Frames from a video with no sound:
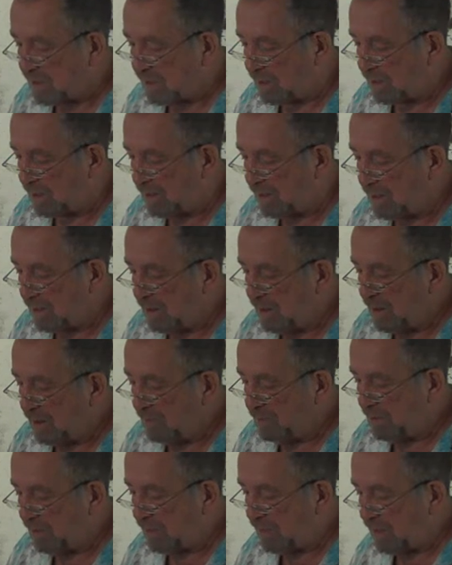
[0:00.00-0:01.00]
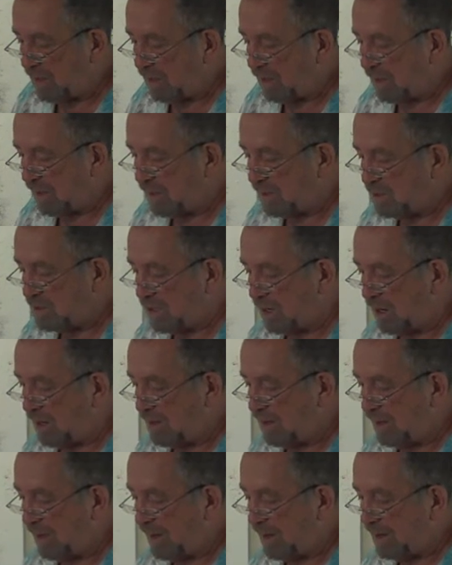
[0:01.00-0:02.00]
and then the body would have
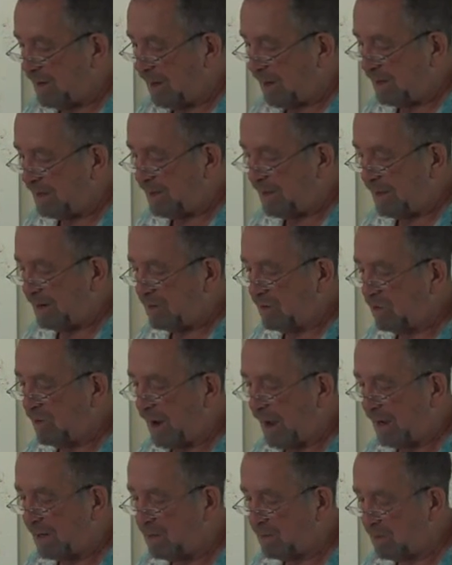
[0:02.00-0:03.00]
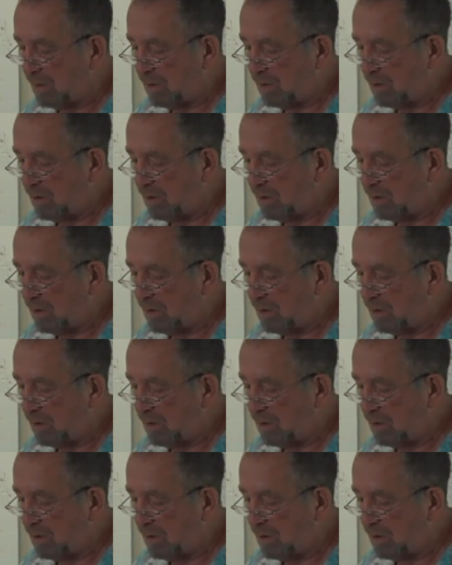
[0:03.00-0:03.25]
this terrible compulsion